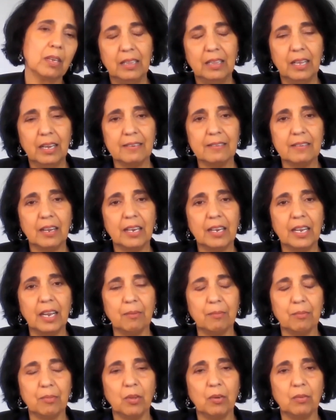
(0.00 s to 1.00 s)
That's the
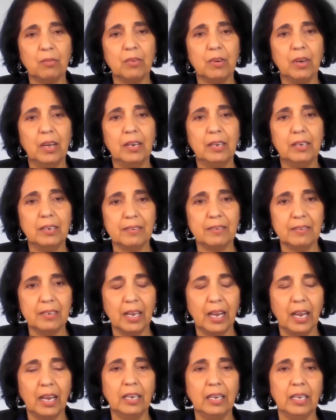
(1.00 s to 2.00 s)
depth of
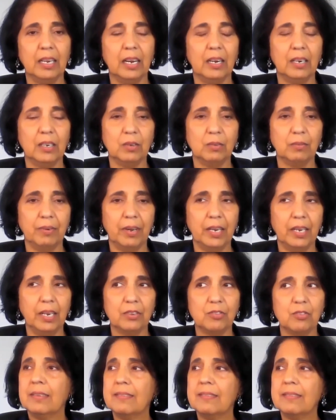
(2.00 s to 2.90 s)
understanding Ayurveda.